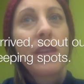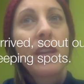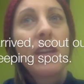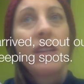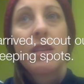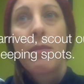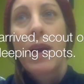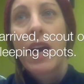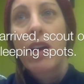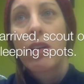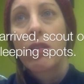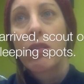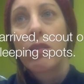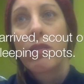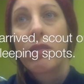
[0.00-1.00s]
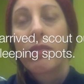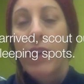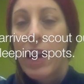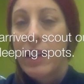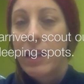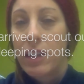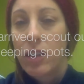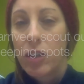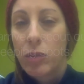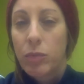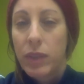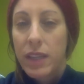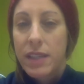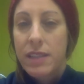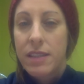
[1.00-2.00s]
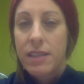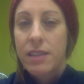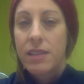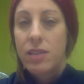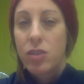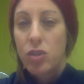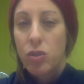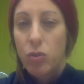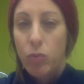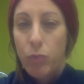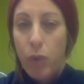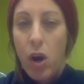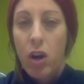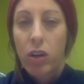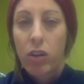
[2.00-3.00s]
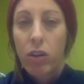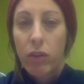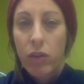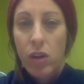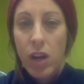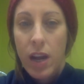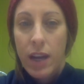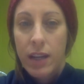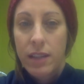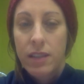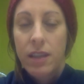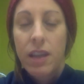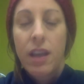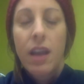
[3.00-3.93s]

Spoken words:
It's about finding good places to park overnight.